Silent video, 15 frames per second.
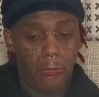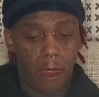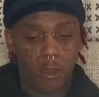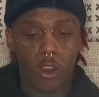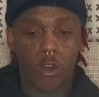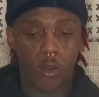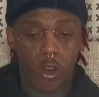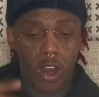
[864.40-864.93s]

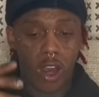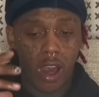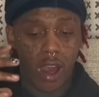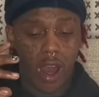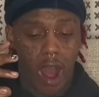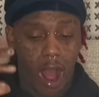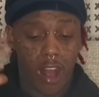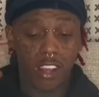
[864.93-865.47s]
No,
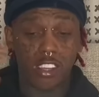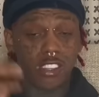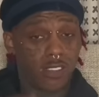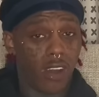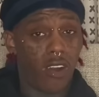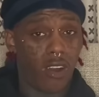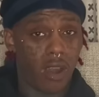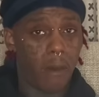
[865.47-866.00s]
I
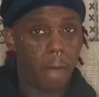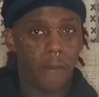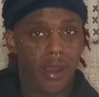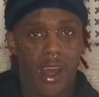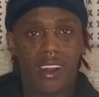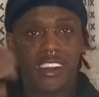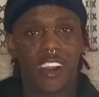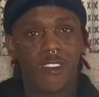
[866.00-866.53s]
saw it, but
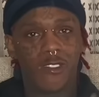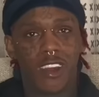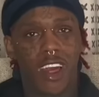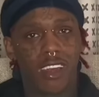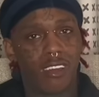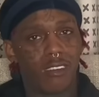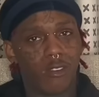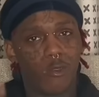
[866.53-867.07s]
I didn't
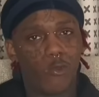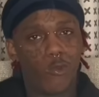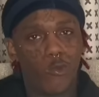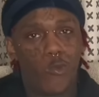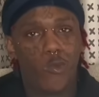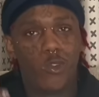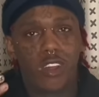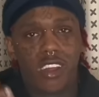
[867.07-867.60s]
like
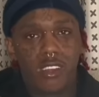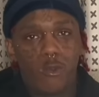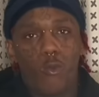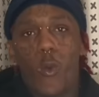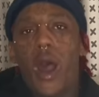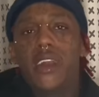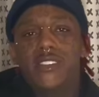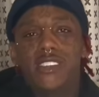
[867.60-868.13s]

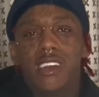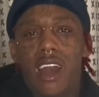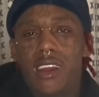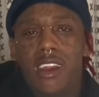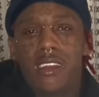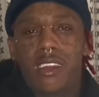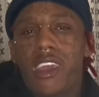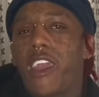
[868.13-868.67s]
watch it. I
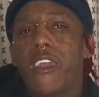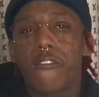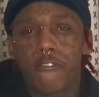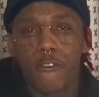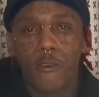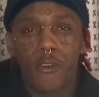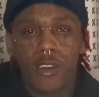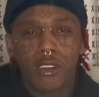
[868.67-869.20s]
didn't care
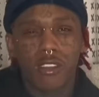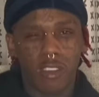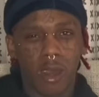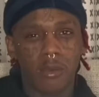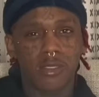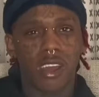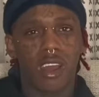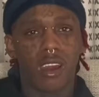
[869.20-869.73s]
for it. You know what
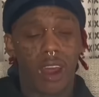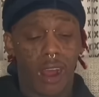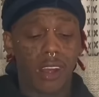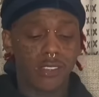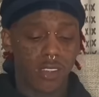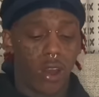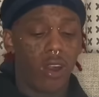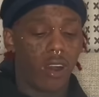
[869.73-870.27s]
I'm saying? Like
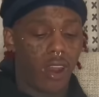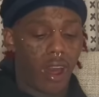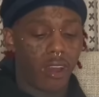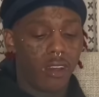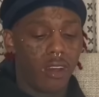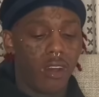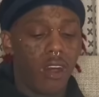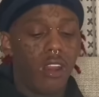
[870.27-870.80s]
right. I saw it.
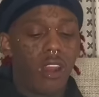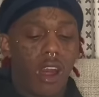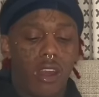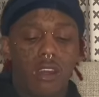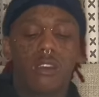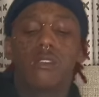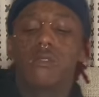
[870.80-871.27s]
Like like.